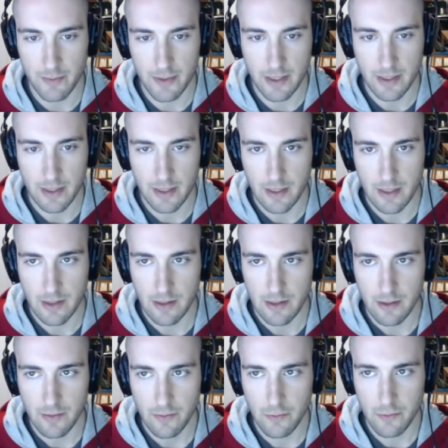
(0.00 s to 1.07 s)
But
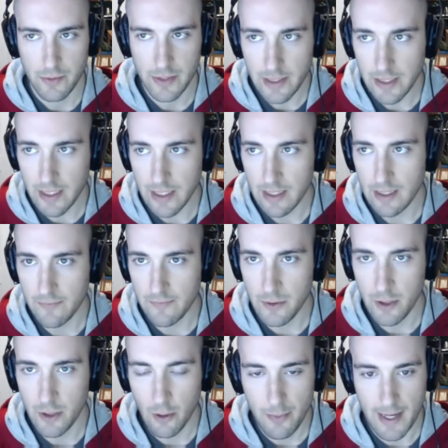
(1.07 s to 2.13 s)
really, if you
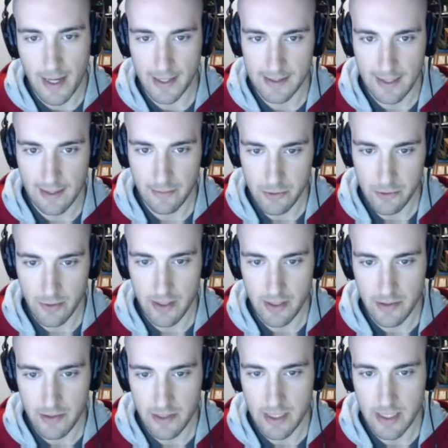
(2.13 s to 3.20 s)
go back now and try to
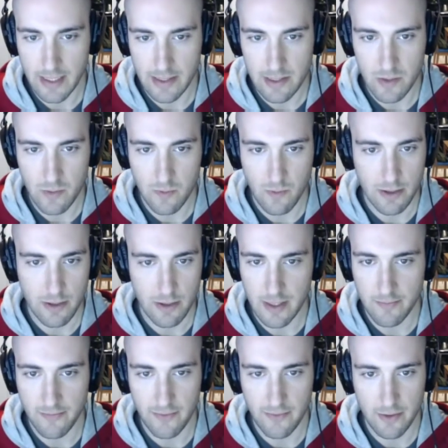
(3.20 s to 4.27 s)
use the Nexus 1 or
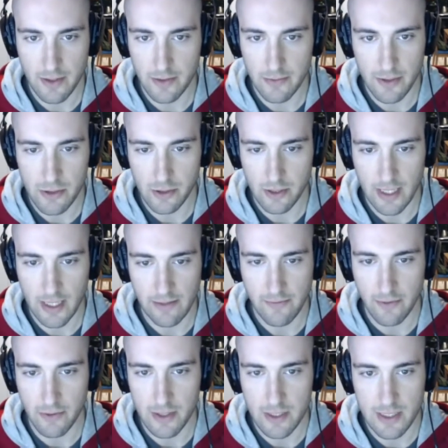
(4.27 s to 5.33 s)
the original
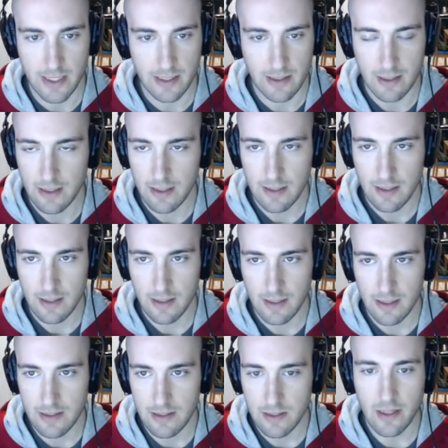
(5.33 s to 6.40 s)
iPhone, it's like
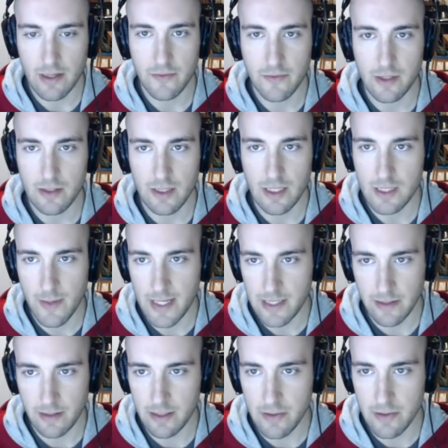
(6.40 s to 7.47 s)
it's not even. It's
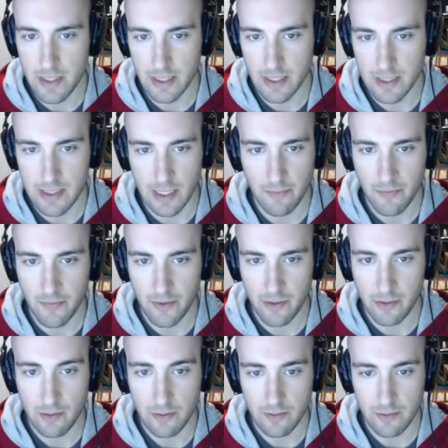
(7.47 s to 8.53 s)
basically using a dumb
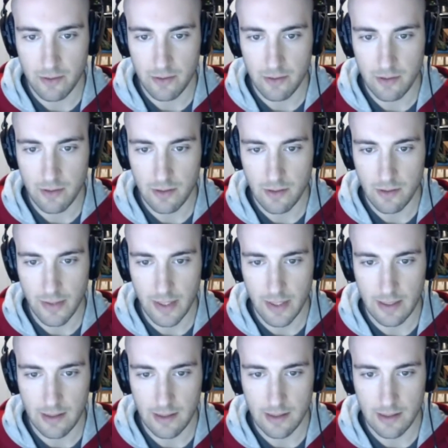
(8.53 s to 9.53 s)
phone, right?